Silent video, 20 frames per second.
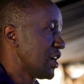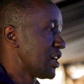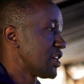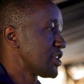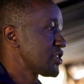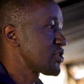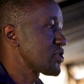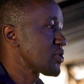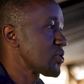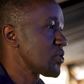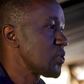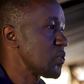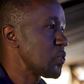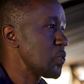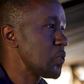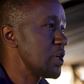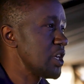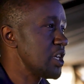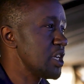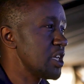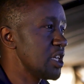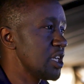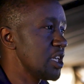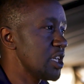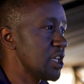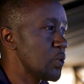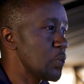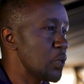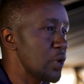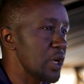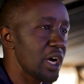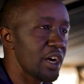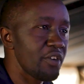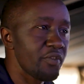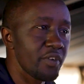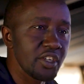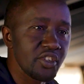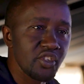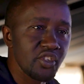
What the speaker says: So we have a